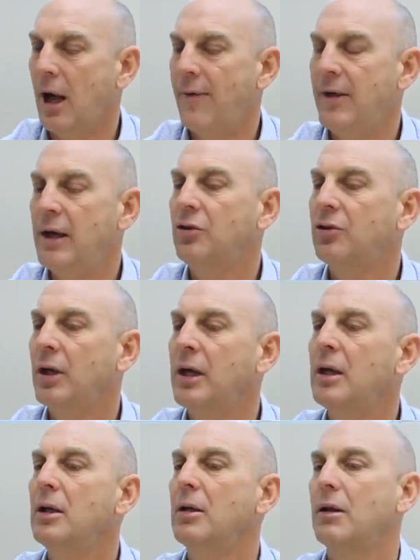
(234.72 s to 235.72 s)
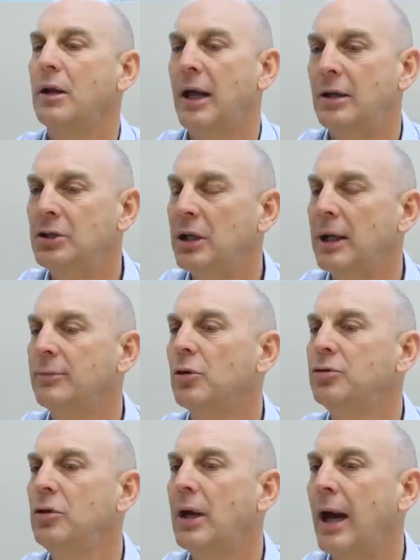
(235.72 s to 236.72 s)
and then see the energy
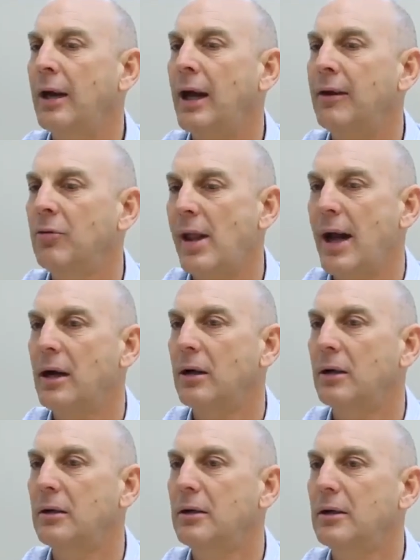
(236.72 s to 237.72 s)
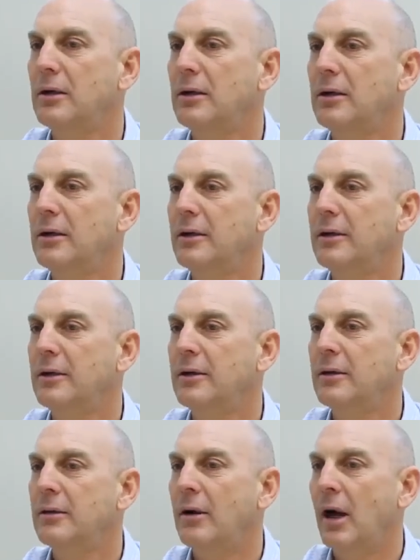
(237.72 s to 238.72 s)
levels you can have without it. Yeah.
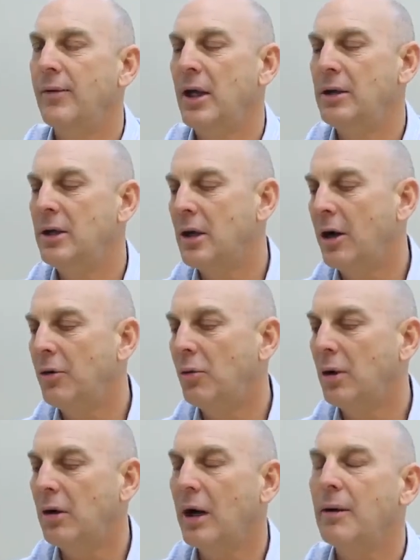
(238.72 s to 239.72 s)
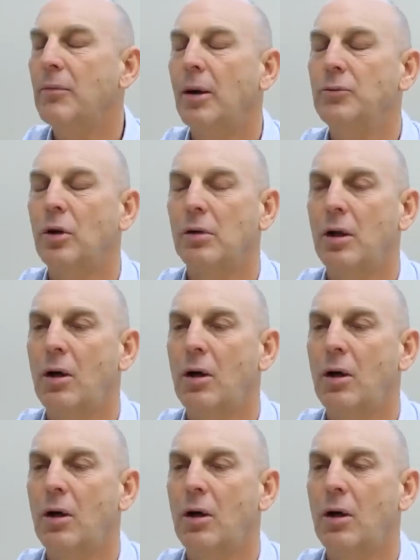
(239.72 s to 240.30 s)
And then you know, well, I don't, I'm not